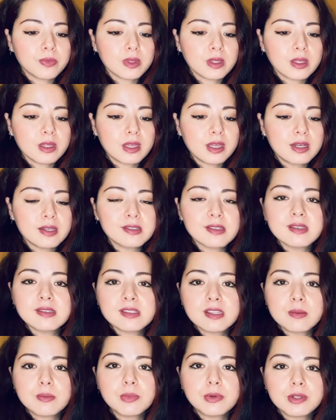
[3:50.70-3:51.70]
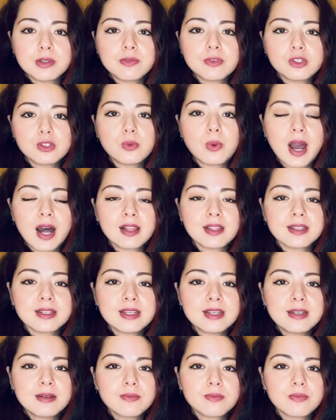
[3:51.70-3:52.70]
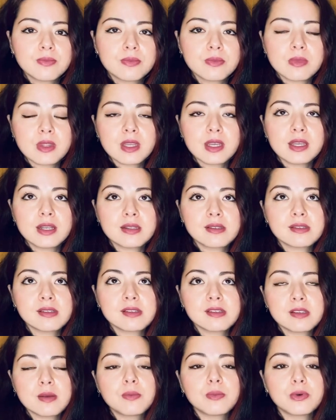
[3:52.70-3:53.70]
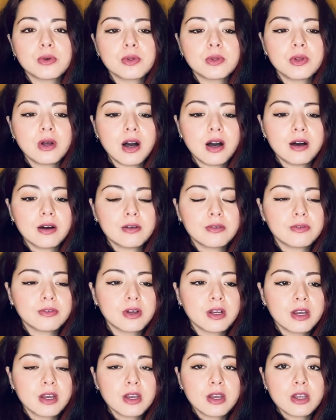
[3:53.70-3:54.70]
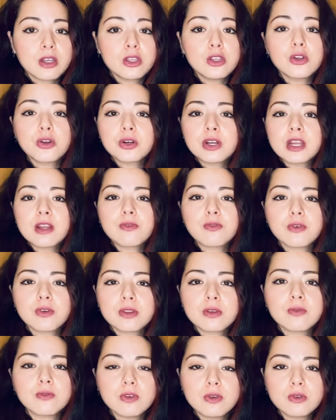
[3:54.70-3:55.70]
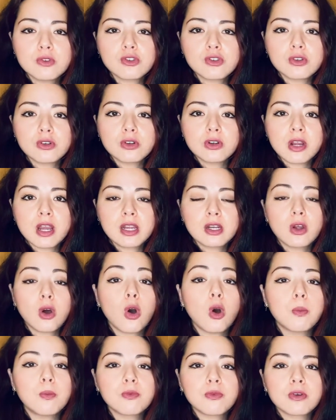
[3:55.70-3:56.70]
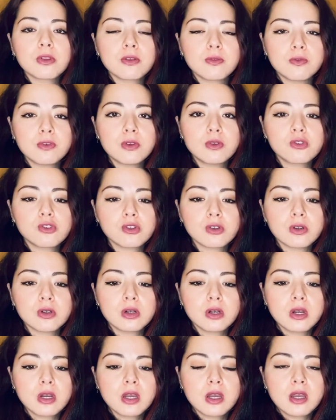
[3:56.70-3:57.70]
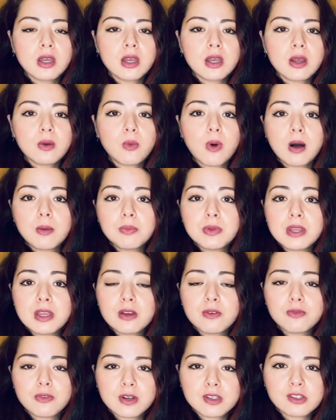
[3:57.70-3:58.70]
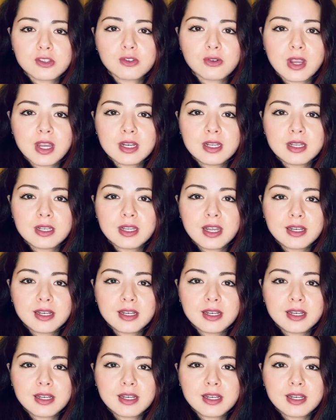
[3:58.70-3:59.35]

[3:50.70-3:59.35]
It is a symbol of duality. It is a symbol of yearning for the future and hope for the future, while being frustrated and